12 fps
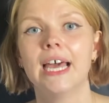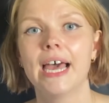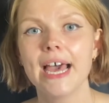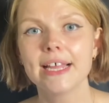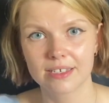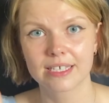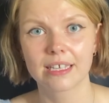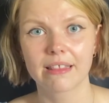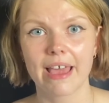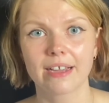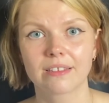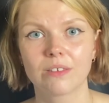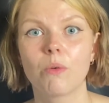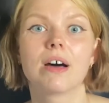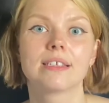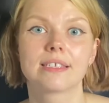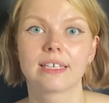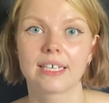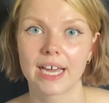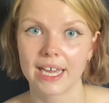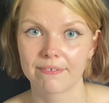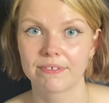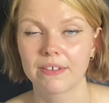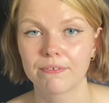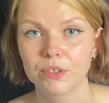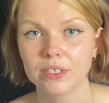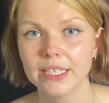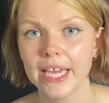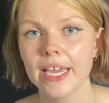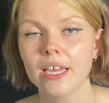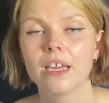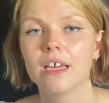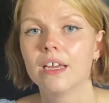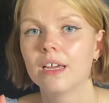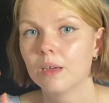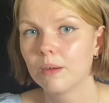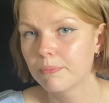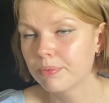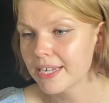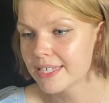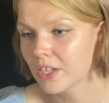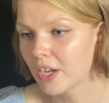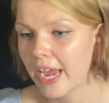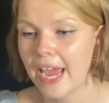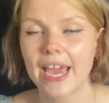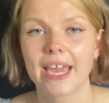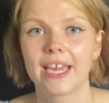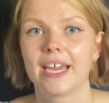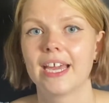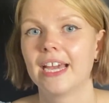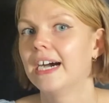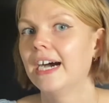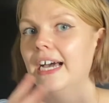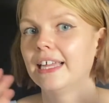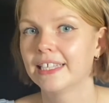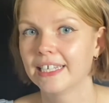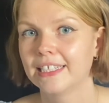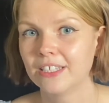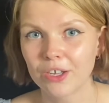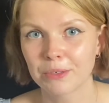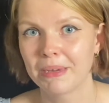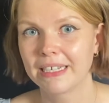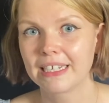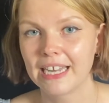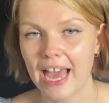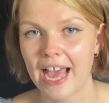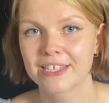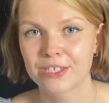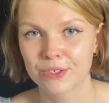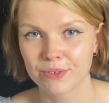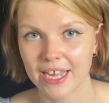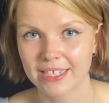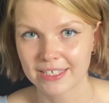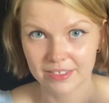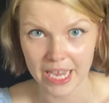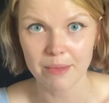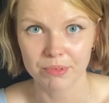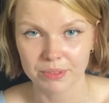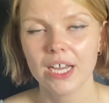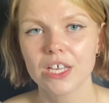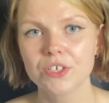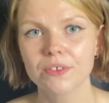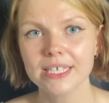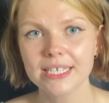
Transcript: and select the ones that I have done for the day, press OK, and then it automatically adds to that table. So this